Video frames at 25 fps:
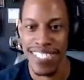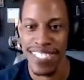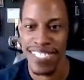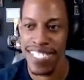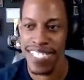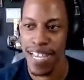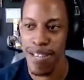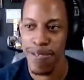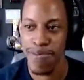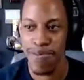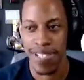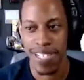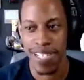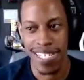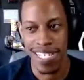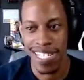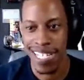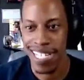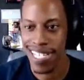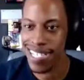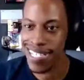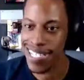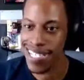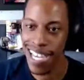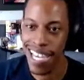Just
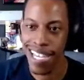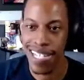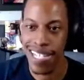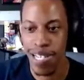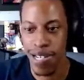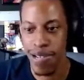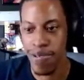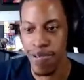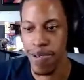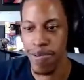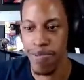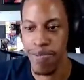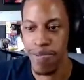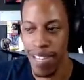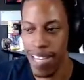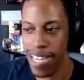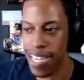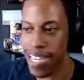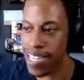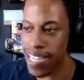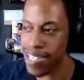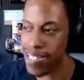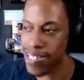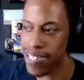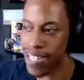cheese and ketchup. I'm
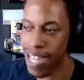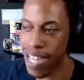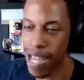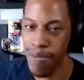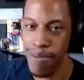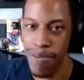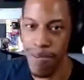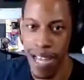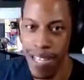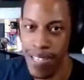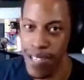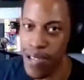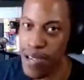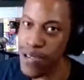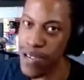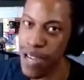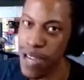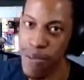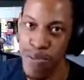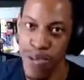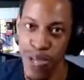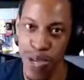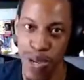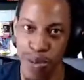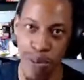like, I told you,
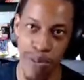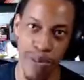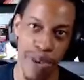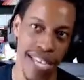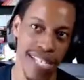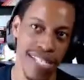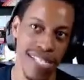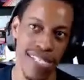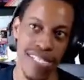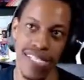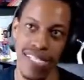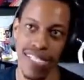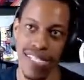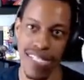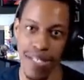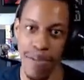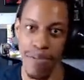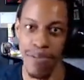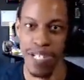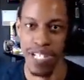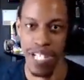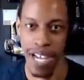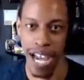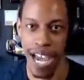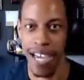I'm super basic. I'm a
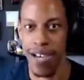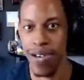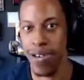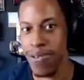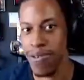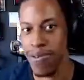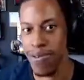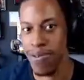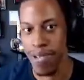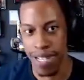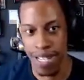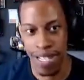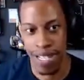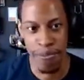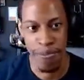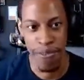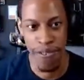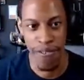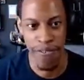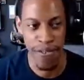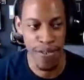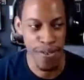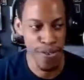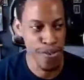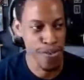child when it comes to
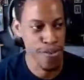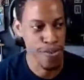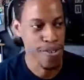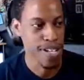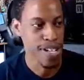food.